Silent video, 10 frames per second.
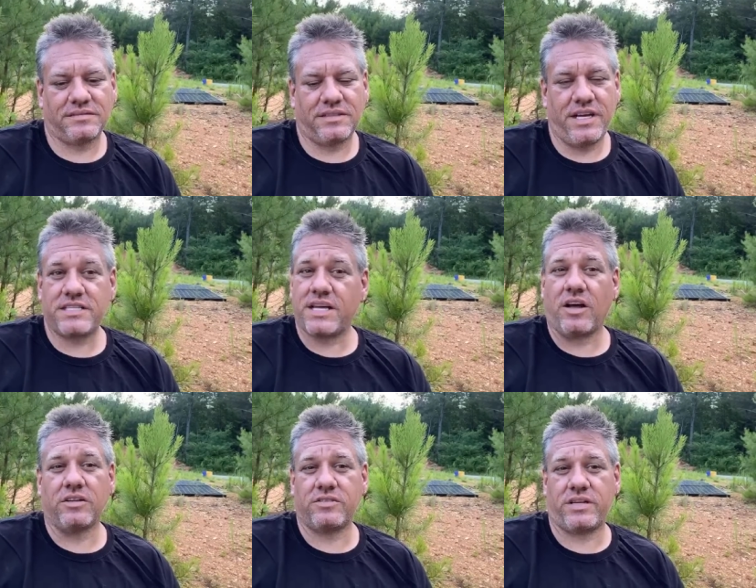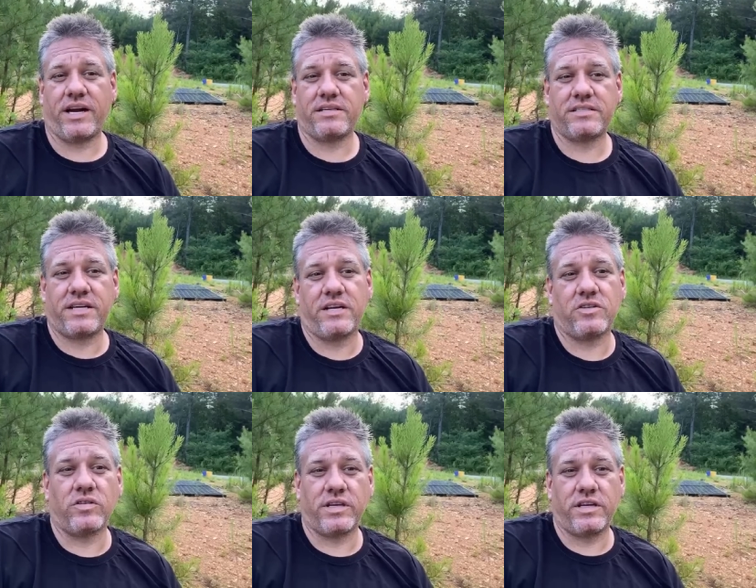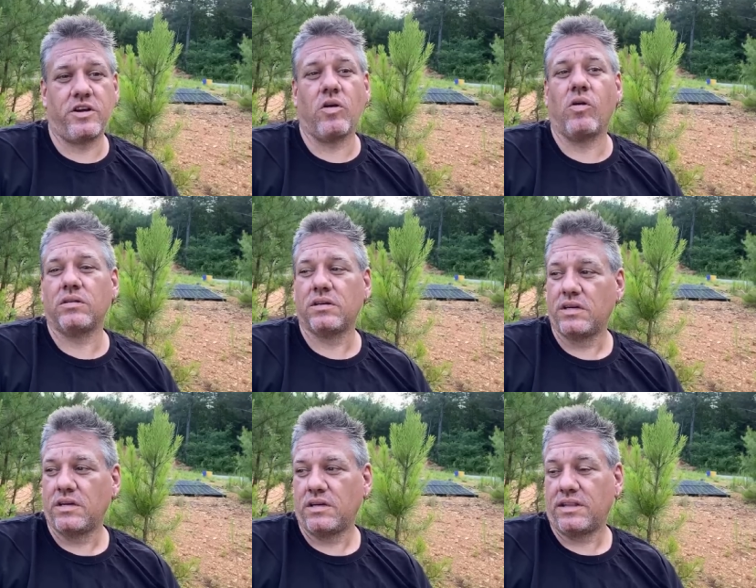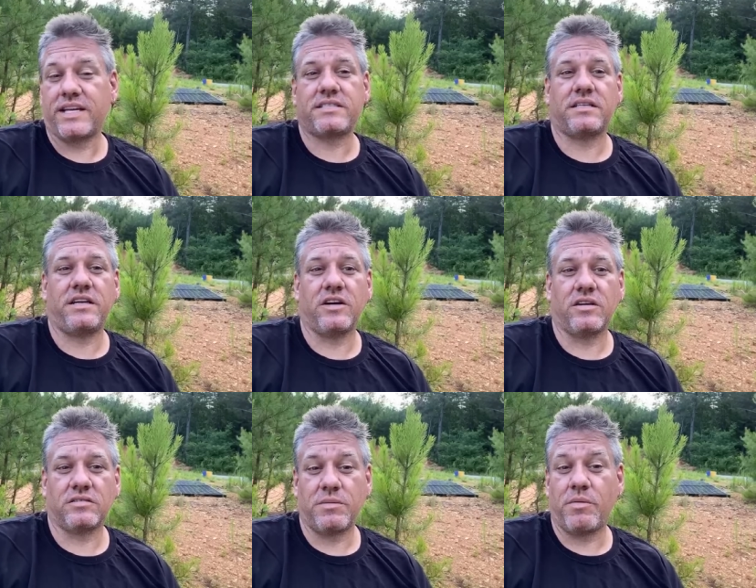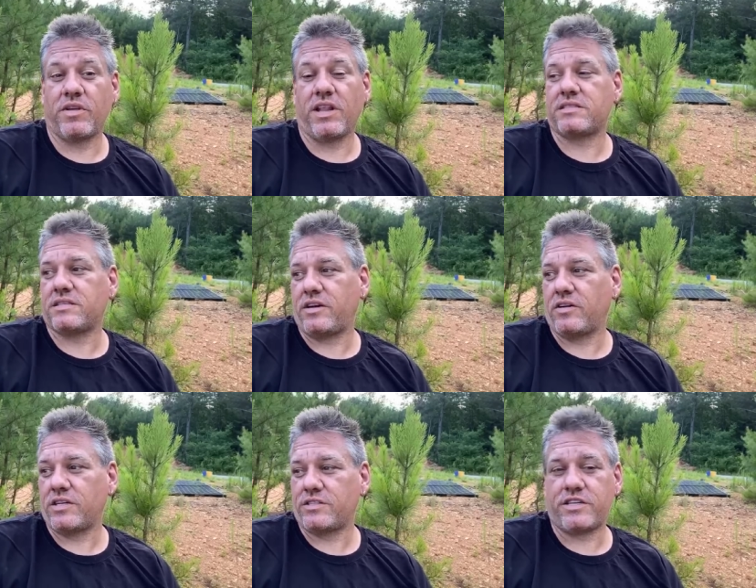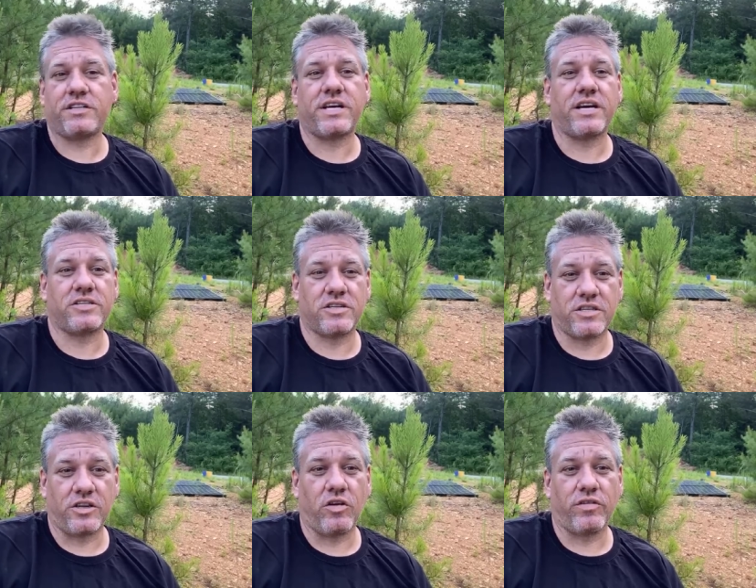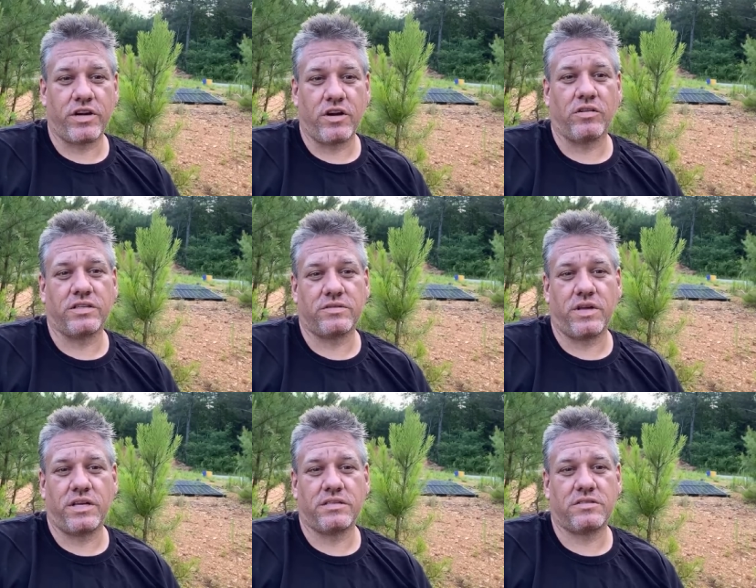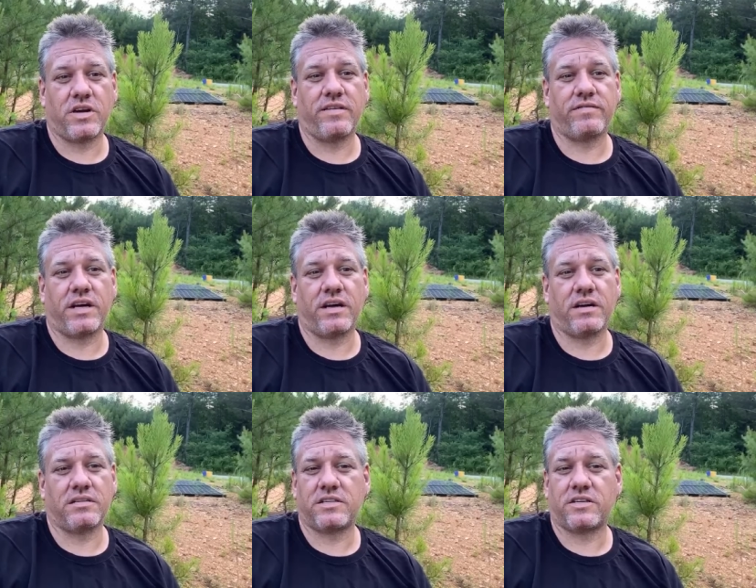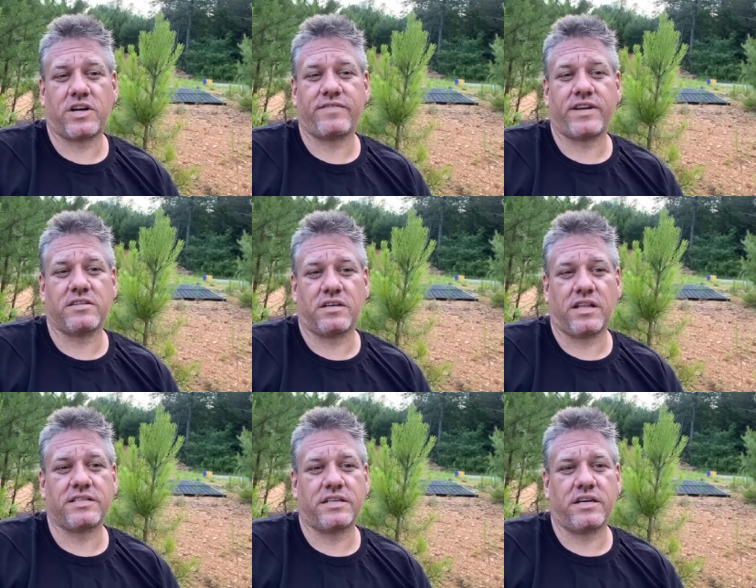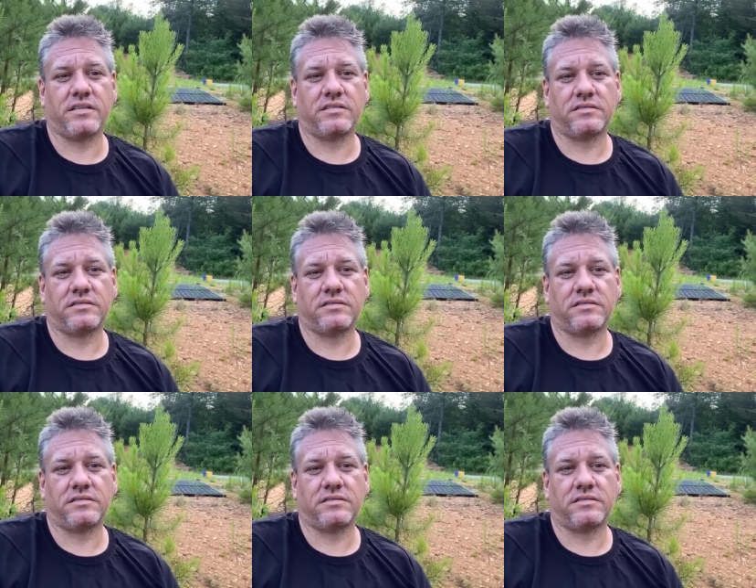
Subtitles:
He's got all new tires. His tires are only a year old. Less than a year. Some of them are less than a year old. His steer tires are a little over a year old, and his drive tires are less than a year.